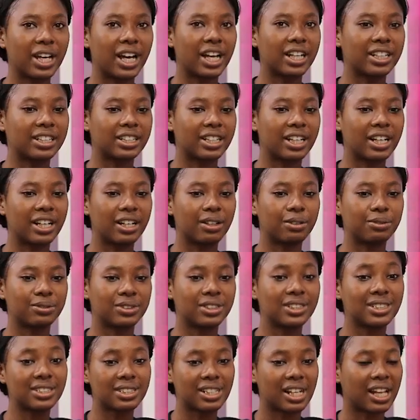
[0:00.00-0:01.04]
the idea,
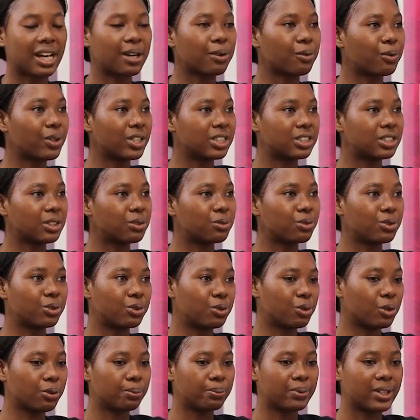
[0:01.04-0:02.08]
this language, they could
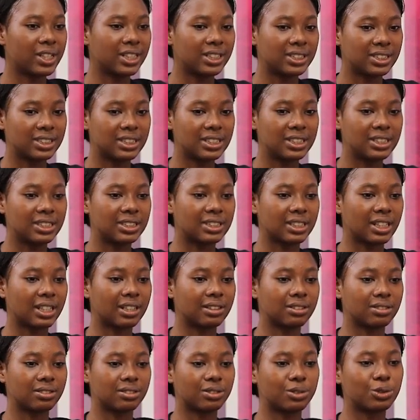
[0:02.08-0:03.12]
go places,
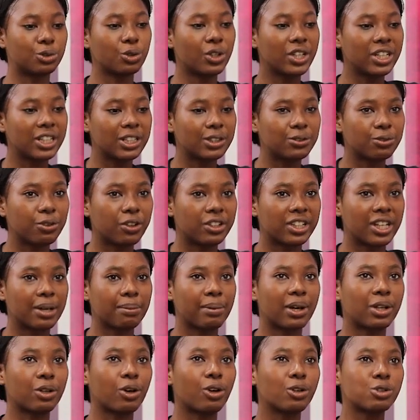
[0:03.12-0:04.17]
and doing it for
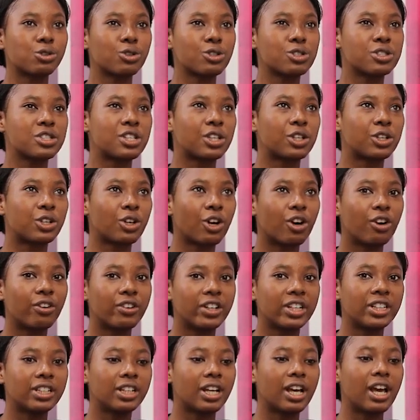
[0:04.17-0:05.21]
them, and also
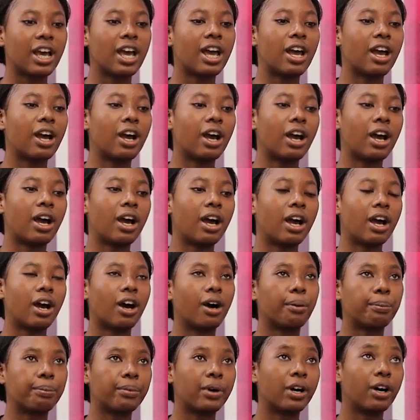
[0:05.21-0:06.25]
securing
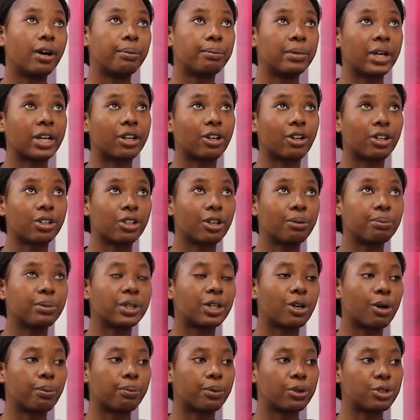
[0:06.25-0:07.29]

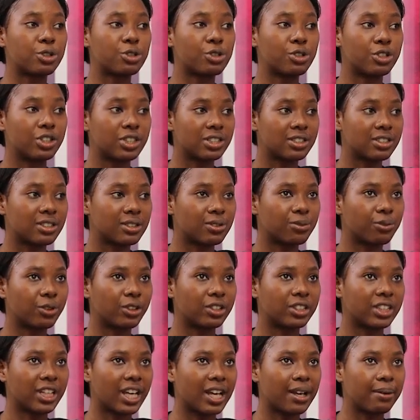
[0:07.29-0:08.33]
economic opportunities
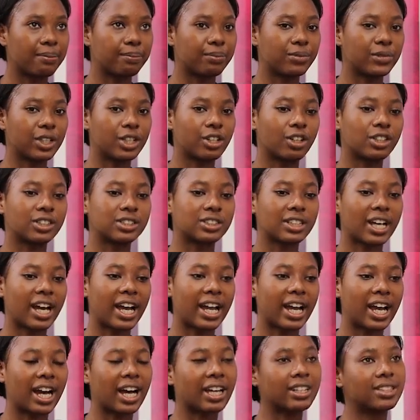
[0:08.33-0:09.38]
for them, because
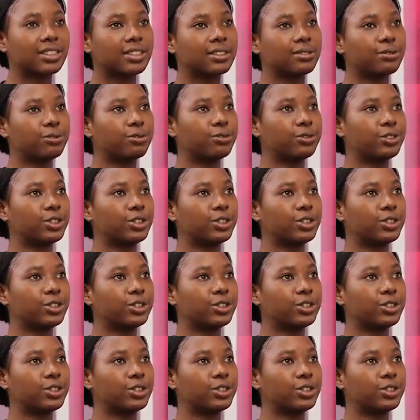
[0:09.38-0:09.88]
I had in